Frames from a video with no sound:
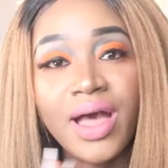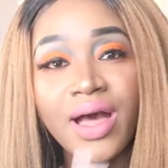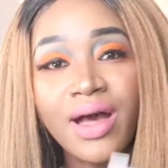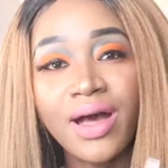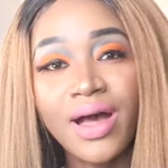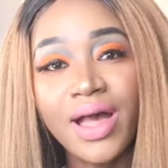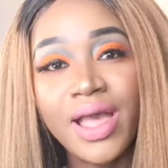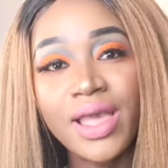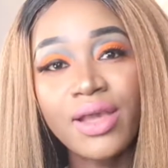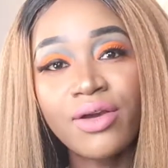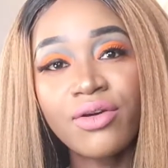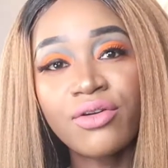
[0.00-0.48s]

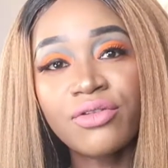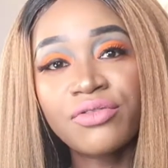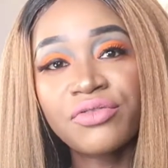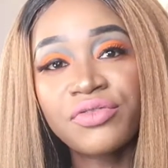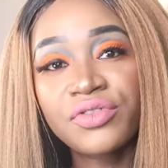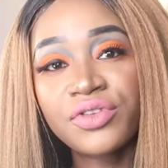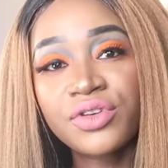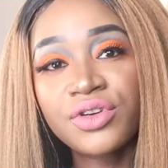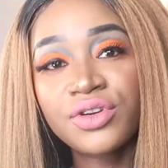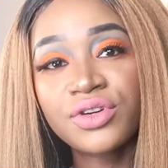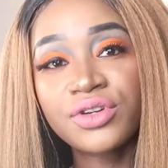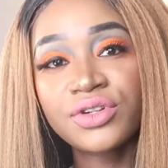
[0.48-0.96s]
I
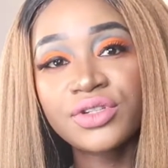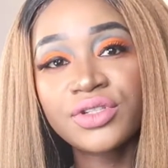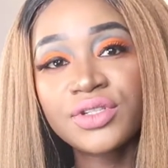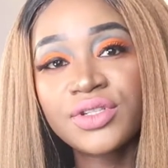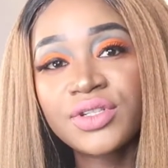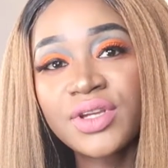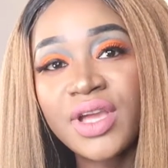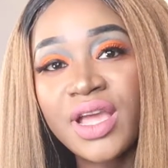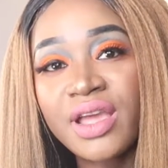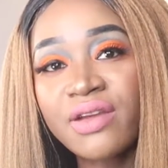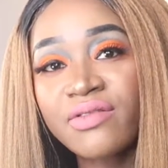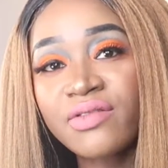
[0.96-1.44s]
configured
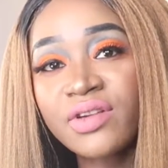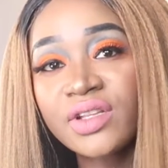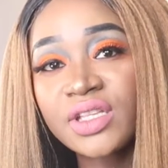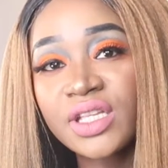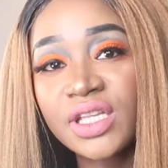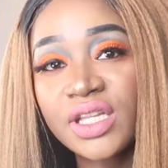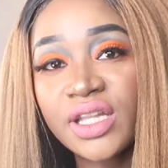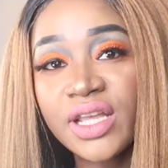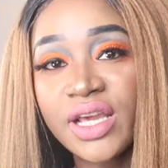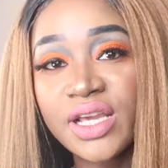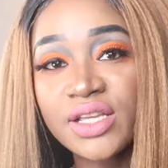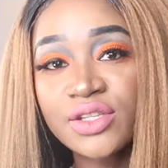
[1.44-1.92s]

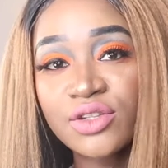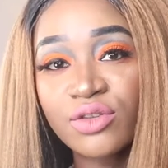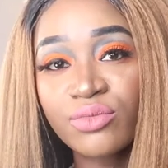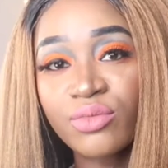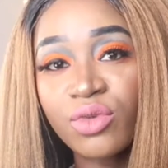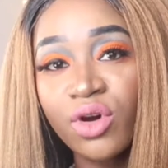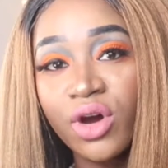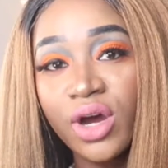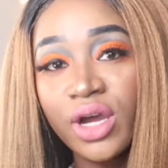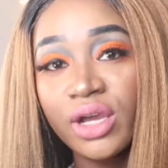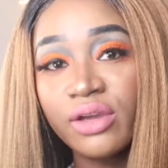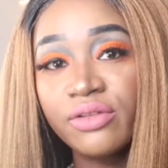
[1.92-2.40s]
everything that is on
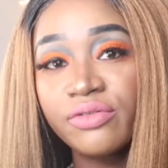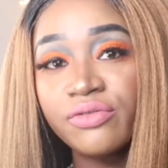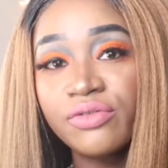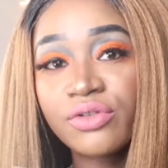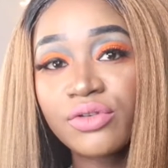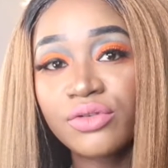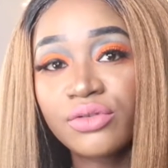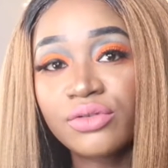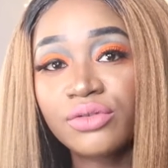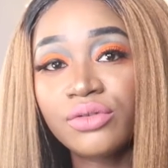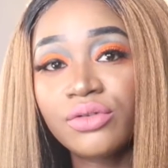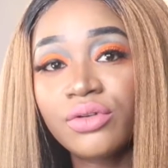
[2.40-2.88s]
my
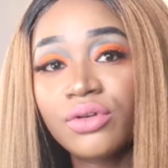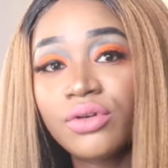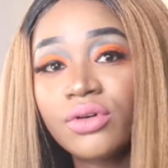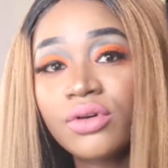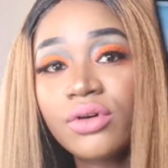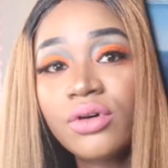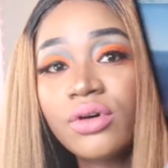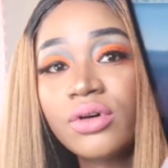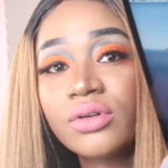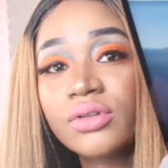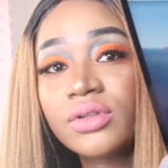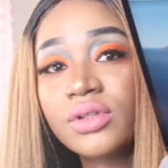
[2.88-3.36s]
iPhone
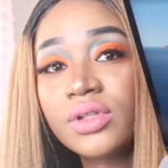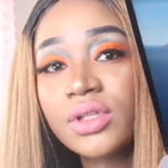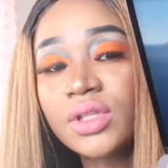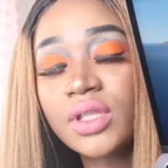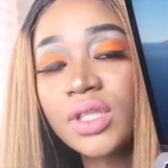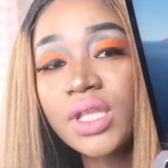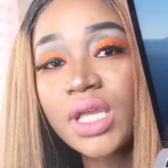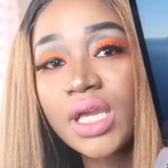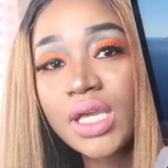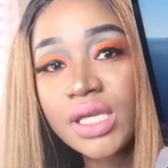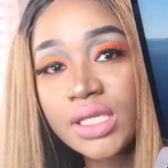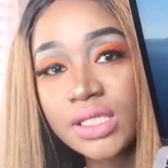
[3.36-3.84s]
on
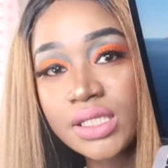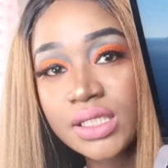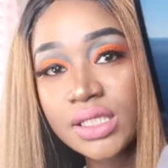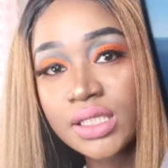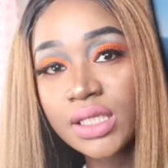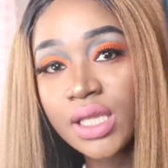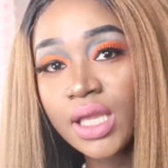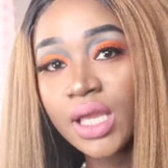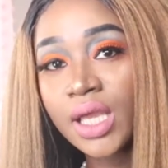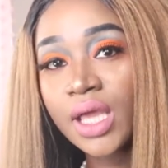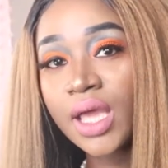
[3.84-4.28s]
this.